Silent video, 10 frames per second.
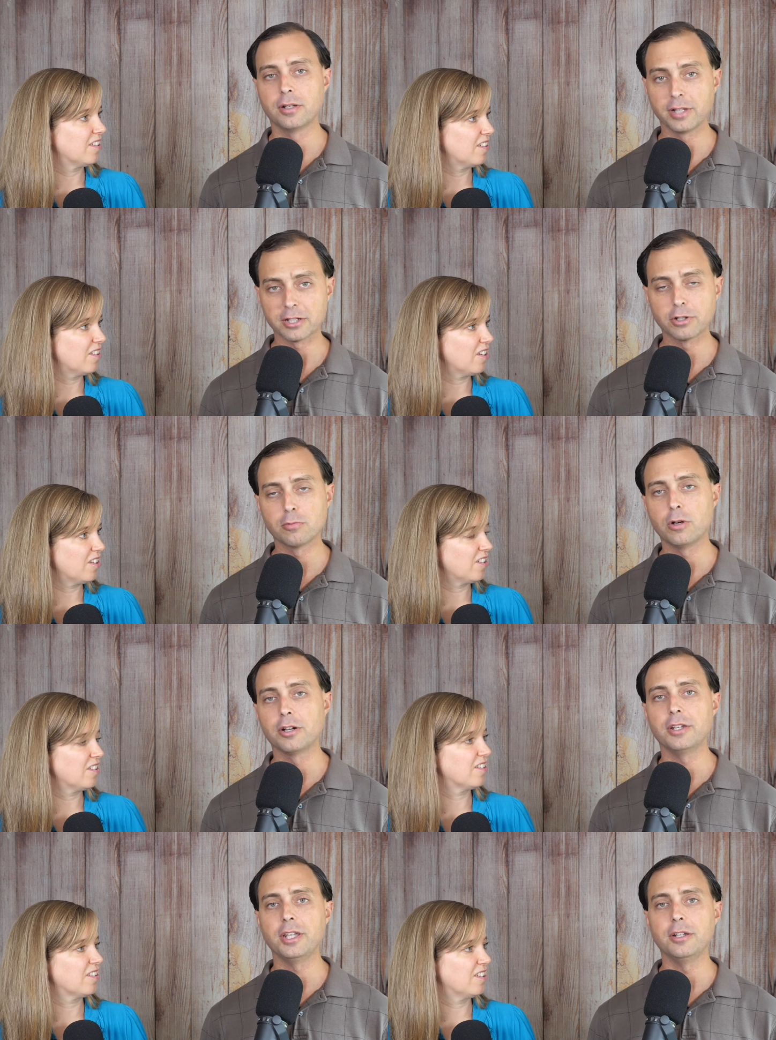Speaker 1: uh, electric
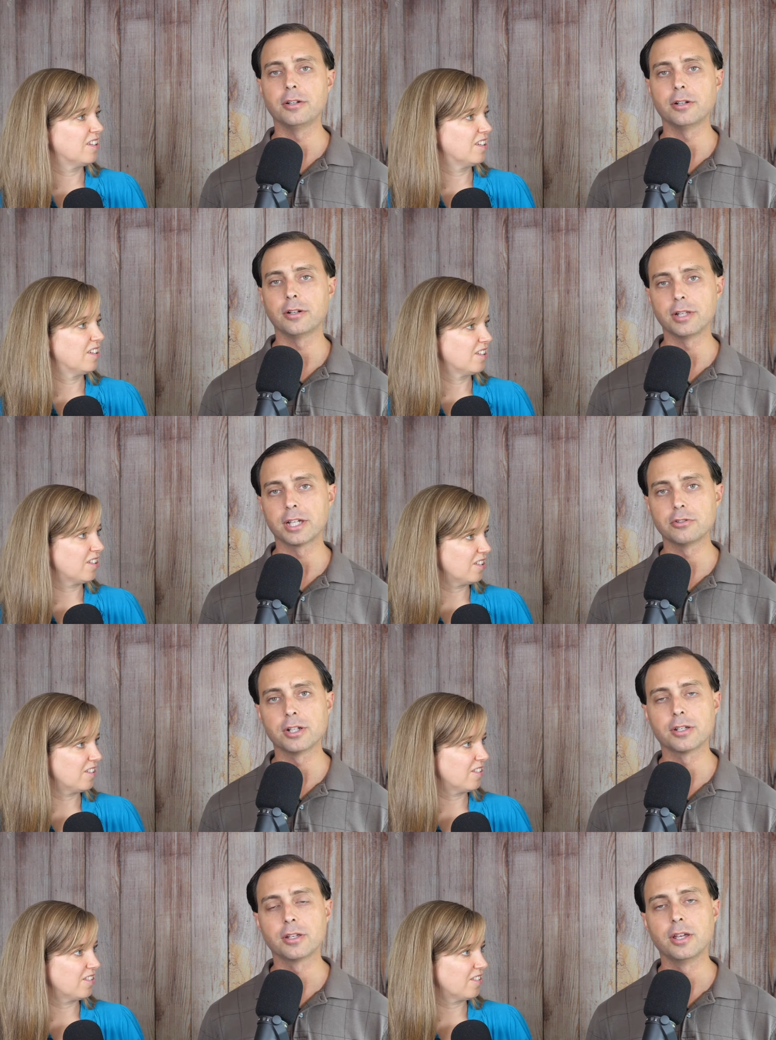water heater,
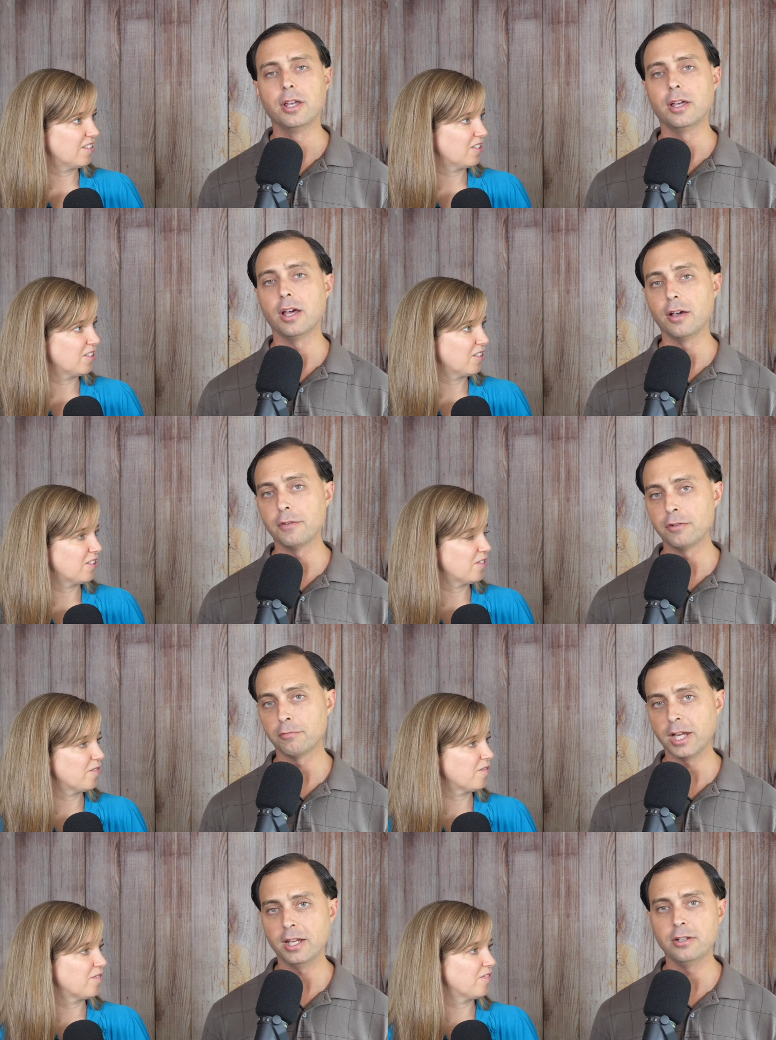electric
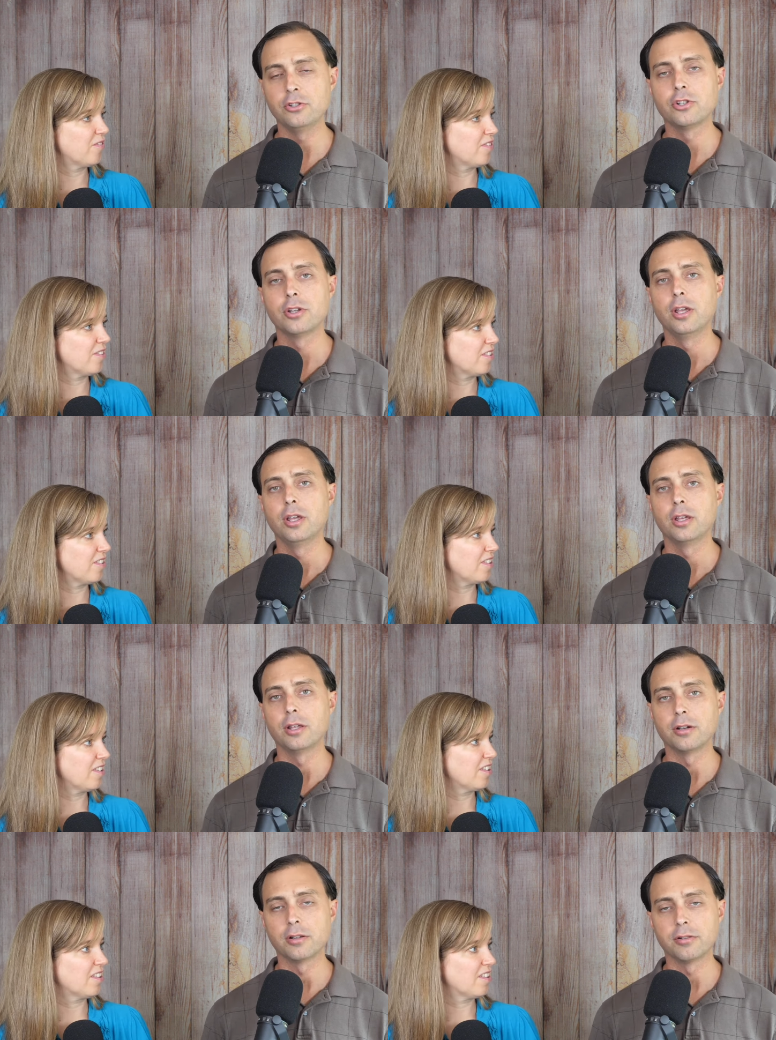oven range,
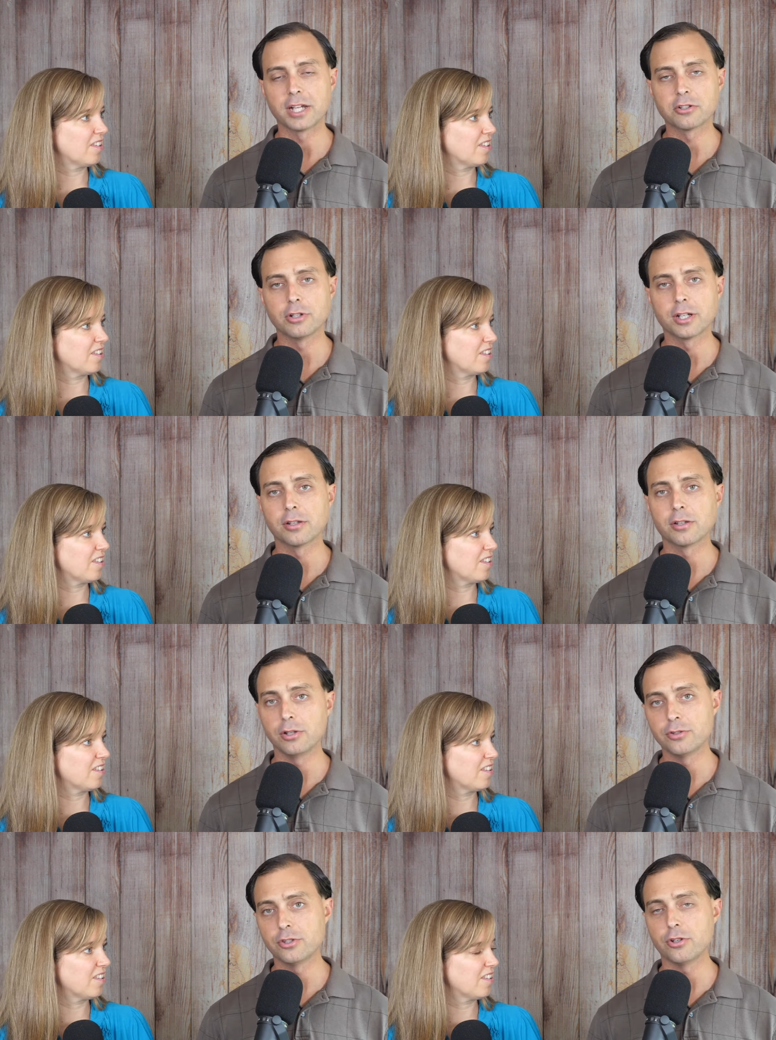an electric
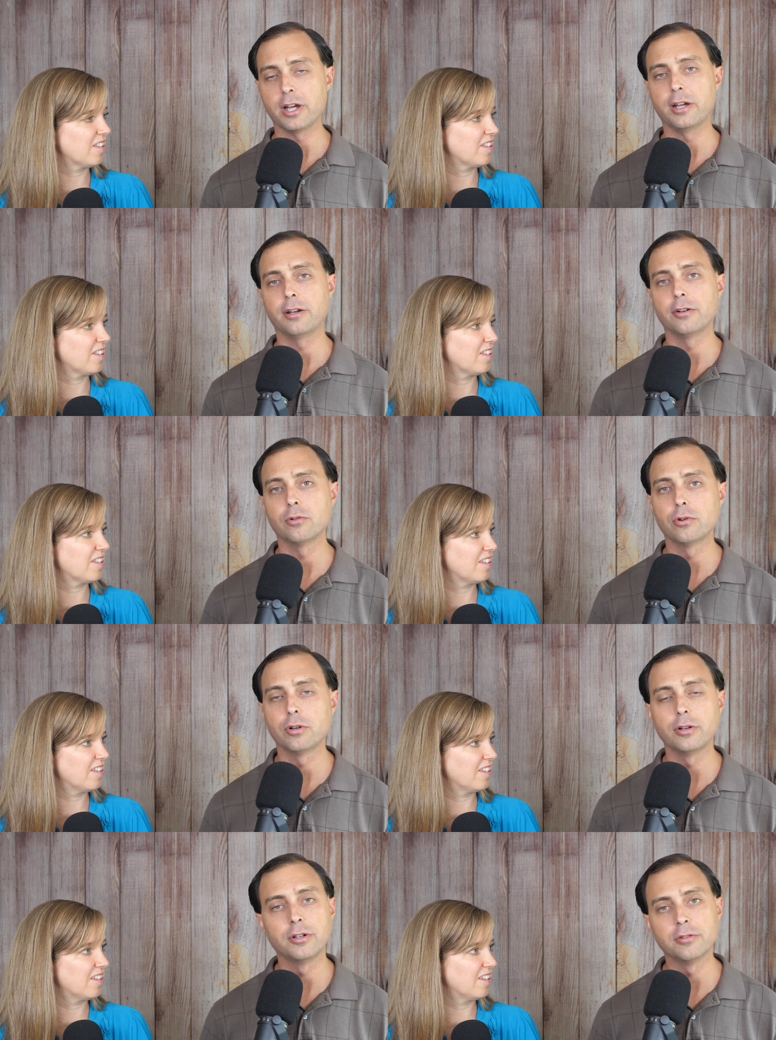clothes dryer,
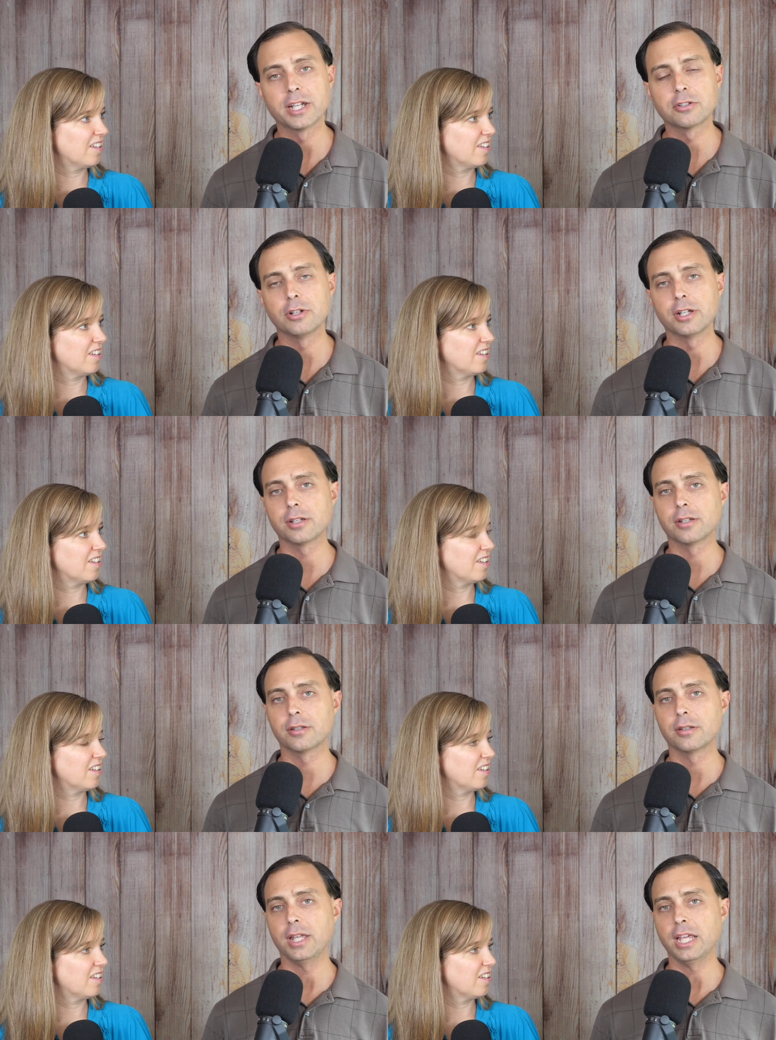or an electric
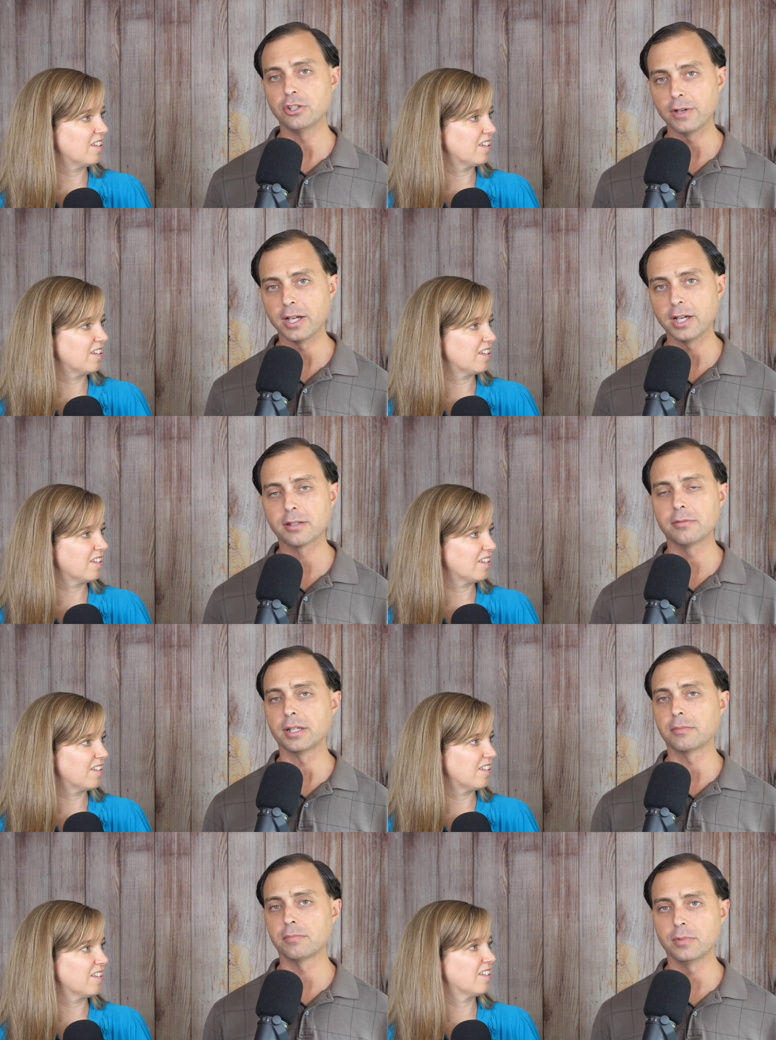HVAC,
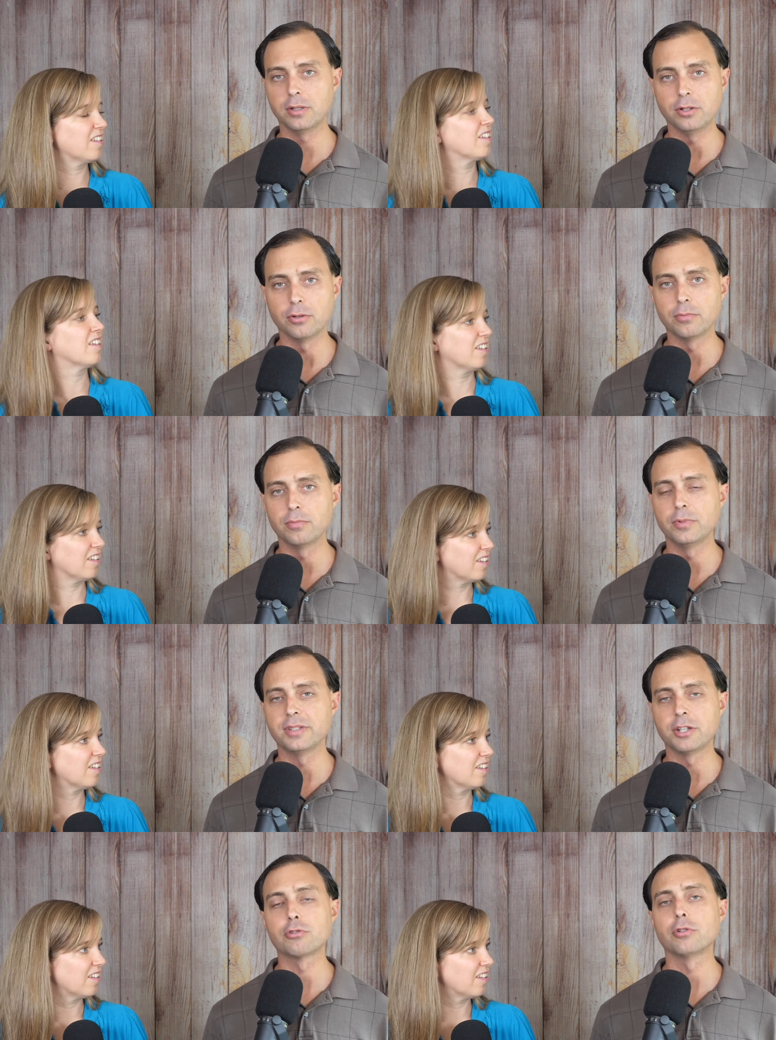like, you know,
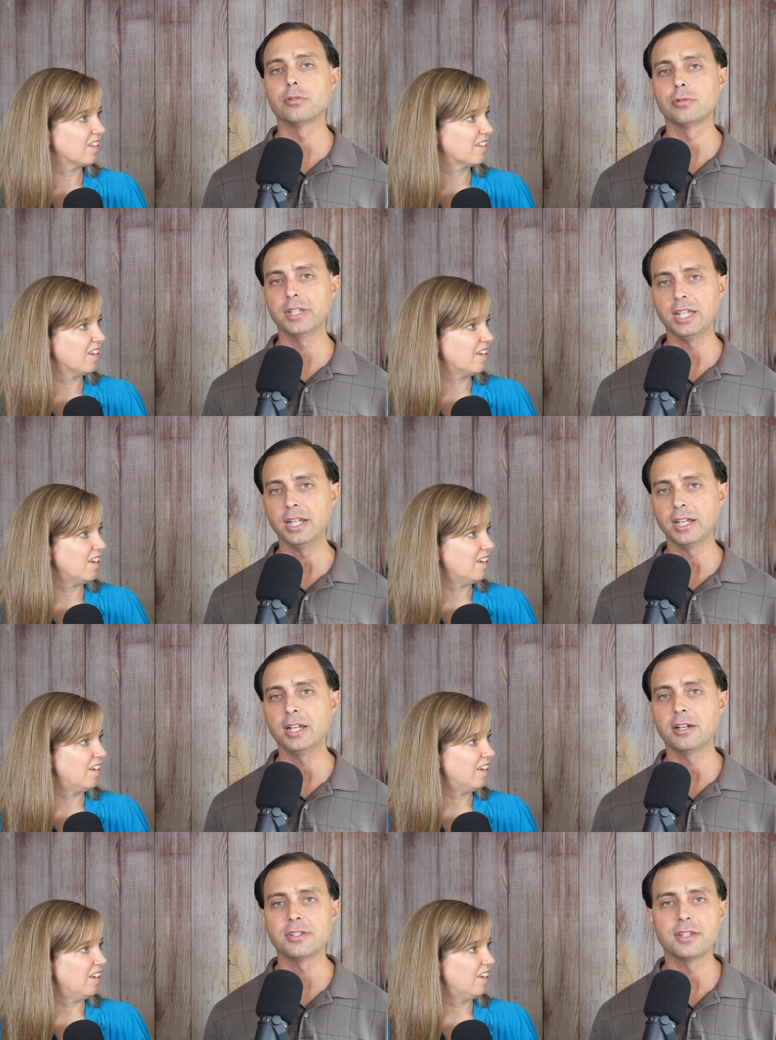central
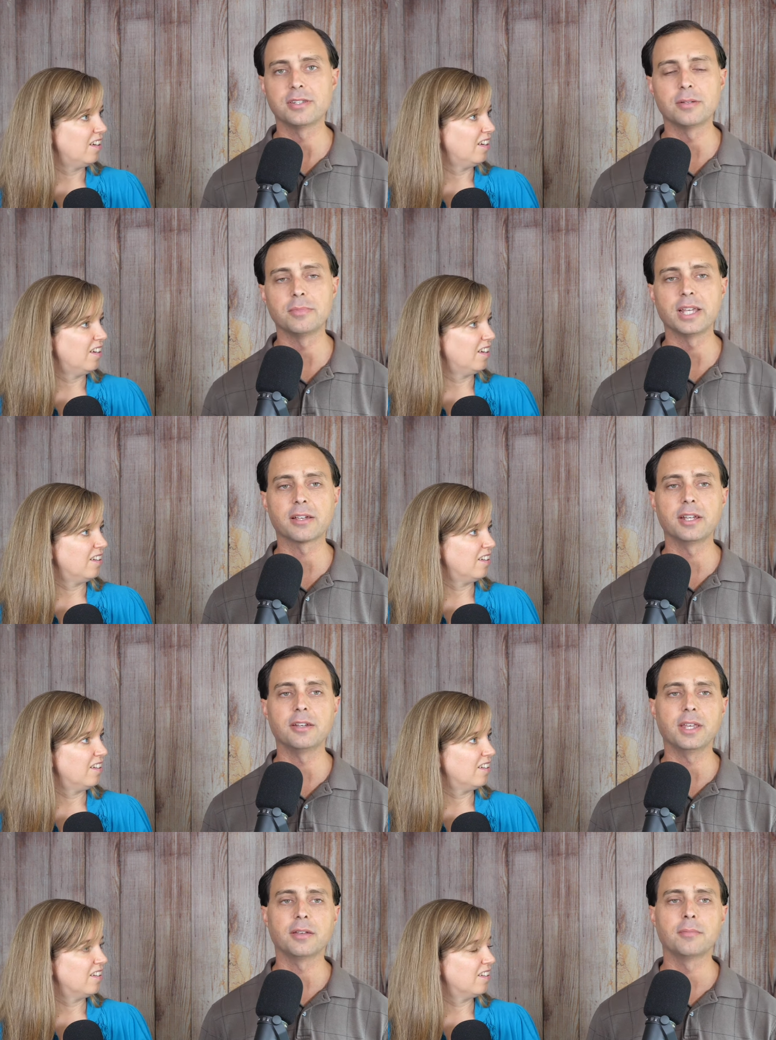heating and air system, that
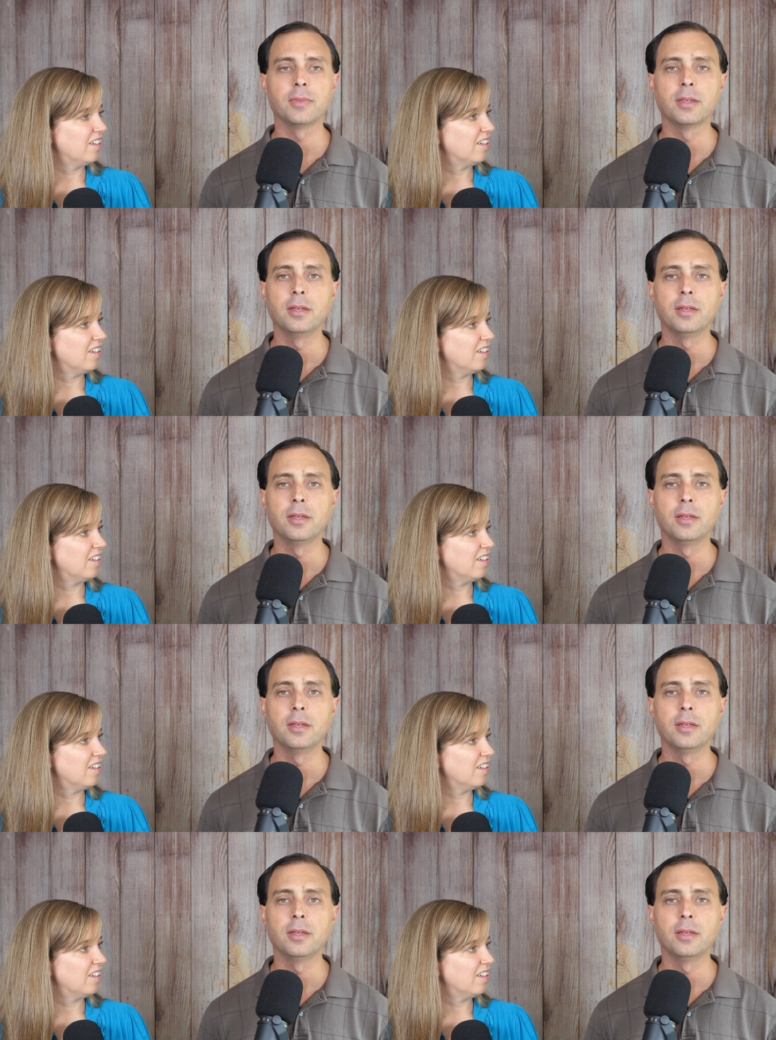kind of thing.